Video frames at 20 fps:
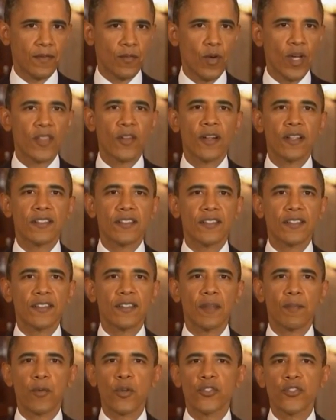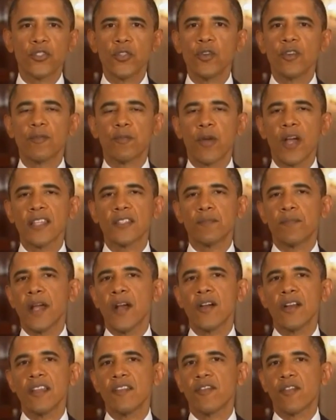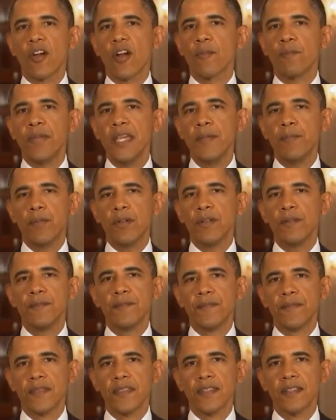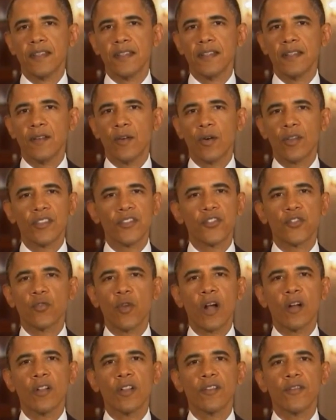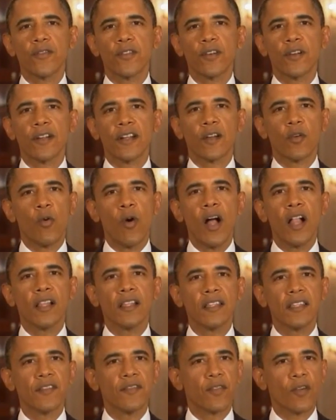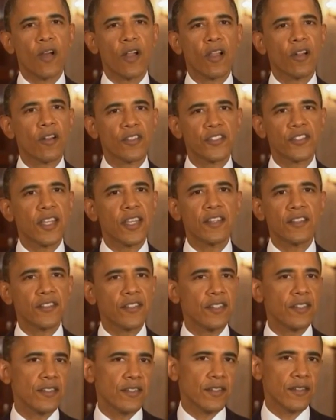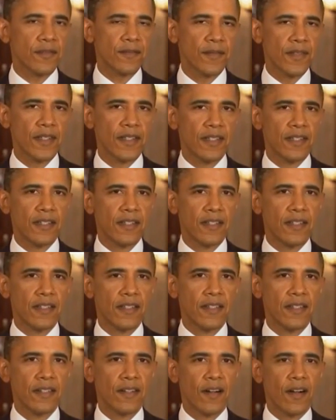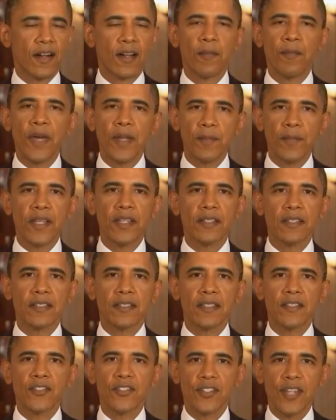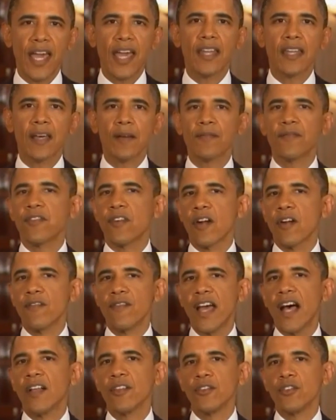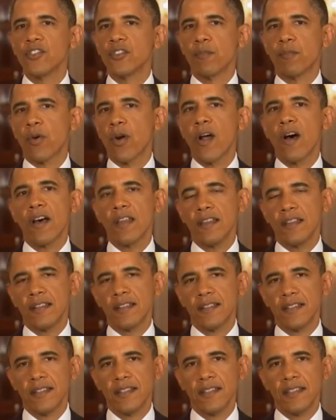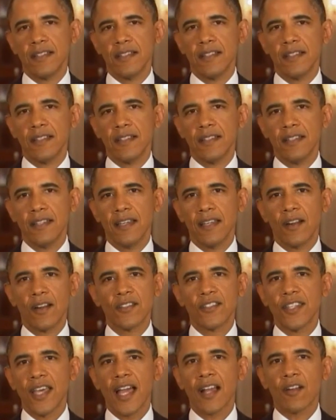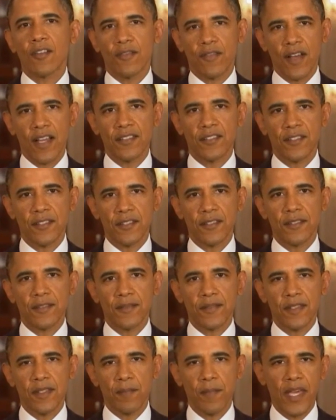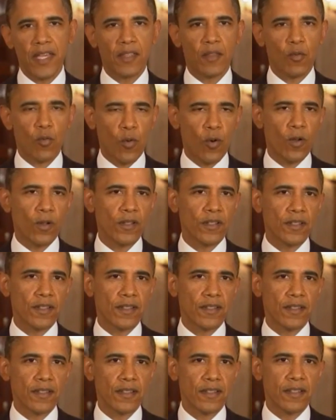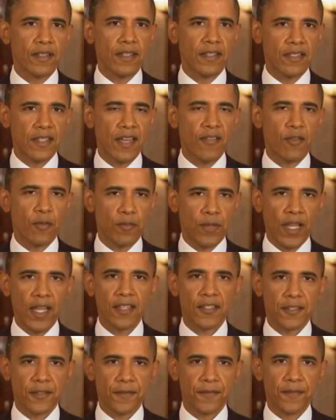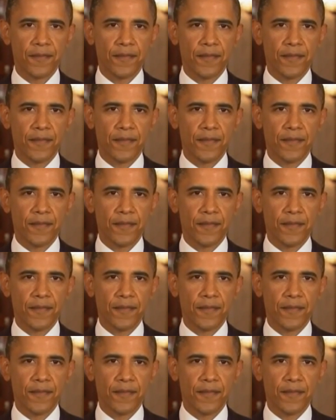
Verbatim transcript: Whether it's the pursuit of prosperity for our people or the struggle for equality for all our citizens, our commitment to stand up for our values abroad, and our sacrifices to make the world a safer place.